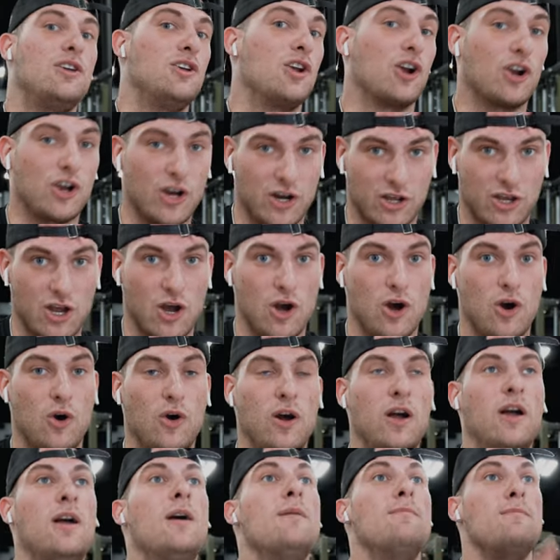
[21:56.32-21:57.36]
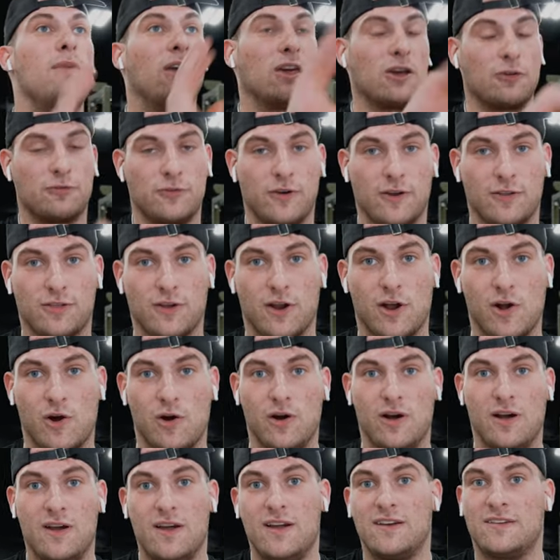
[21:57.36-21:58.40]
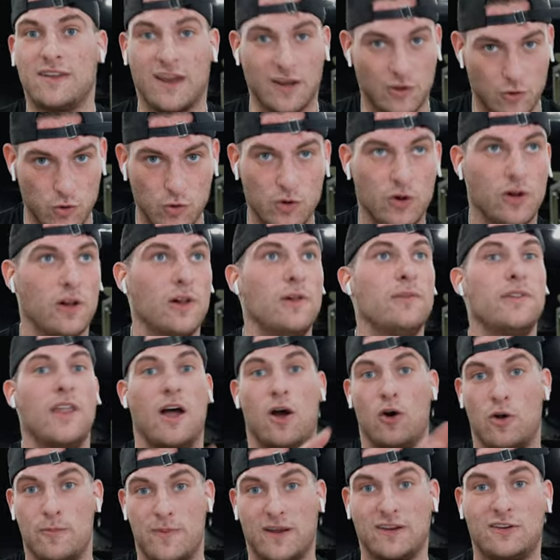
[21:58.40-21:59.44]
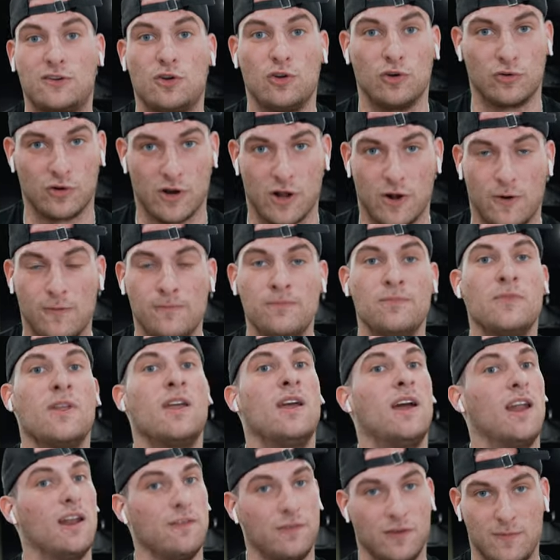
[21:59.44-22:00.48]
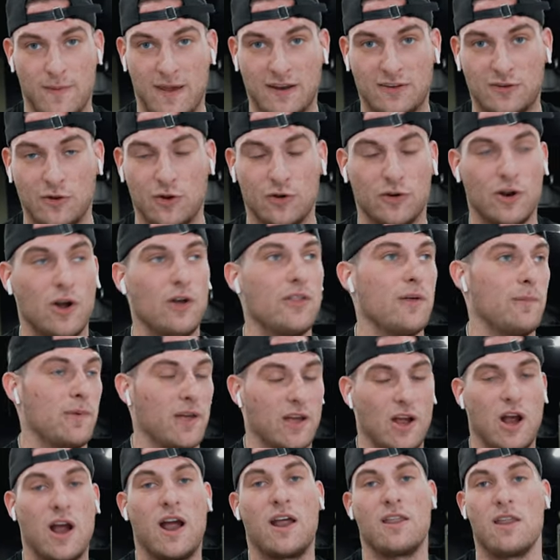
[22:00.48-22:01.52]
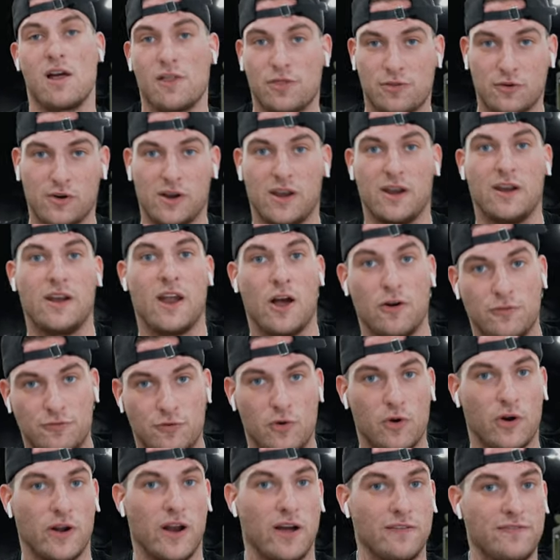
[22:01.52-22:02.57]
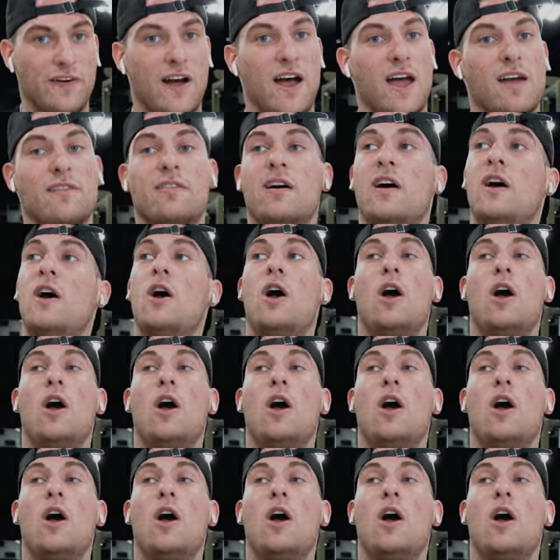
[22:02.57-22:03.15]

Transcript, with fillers: You're going to go make a free throw, say, cool, now I want to make two in a row. And if you make two in a row, then be like, all right, now three, now four, now five.